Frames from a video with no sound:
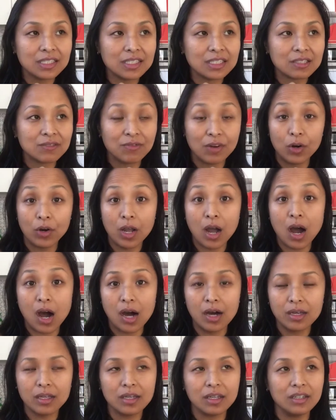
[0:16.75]
It's very
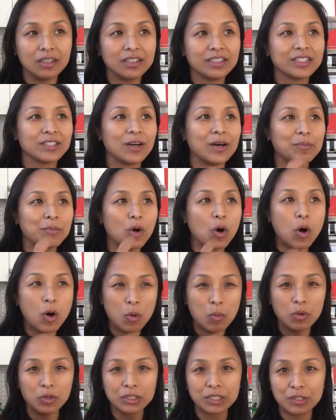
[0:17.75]
hot here, so I'm
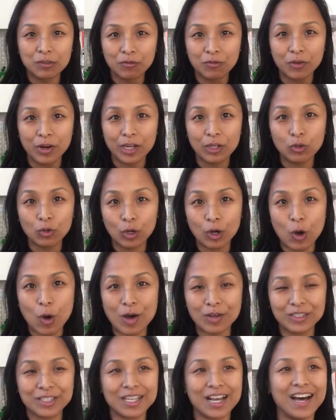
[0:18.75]
almost afraid to go
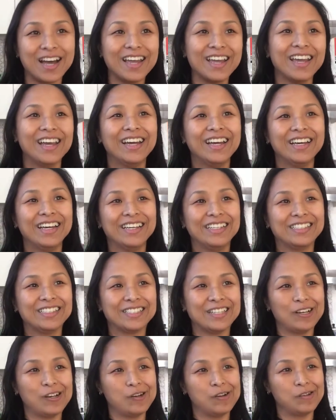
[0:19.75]
outside.
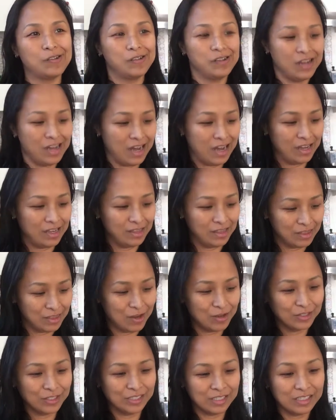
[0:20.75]
So I
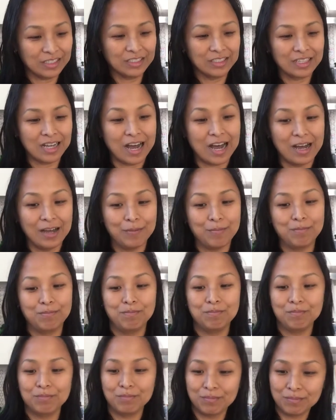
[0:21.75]
thought since
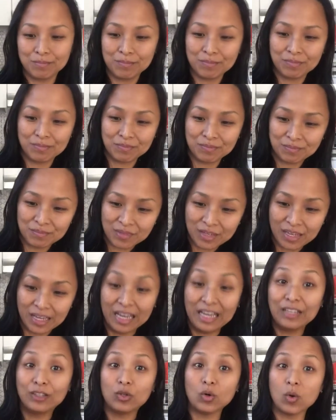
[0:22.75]
I'm
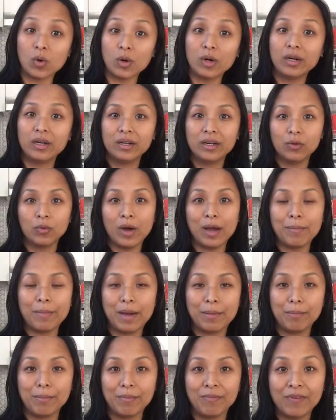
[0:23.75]
indoor, while
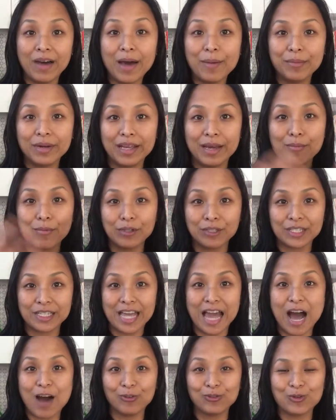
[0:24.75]
my family are
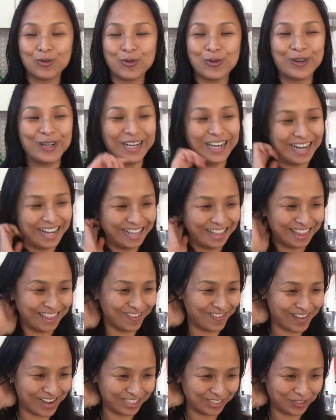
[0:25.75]
mostly outdoor, I
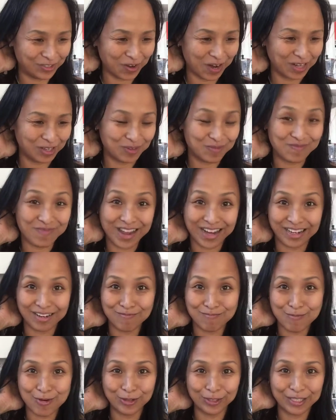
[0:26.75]
thought I'd try to make the
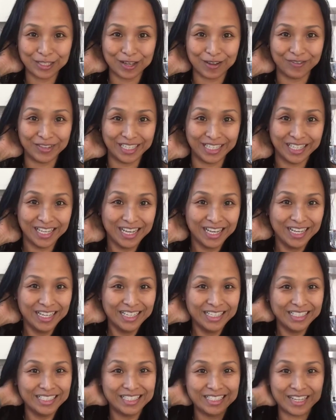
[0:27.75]
most of it.
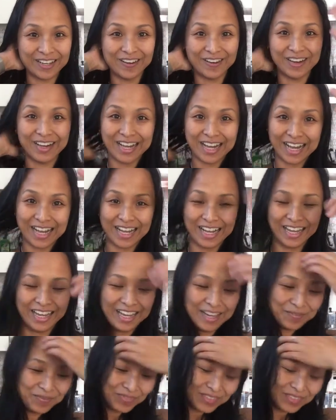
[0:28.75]
So, hi.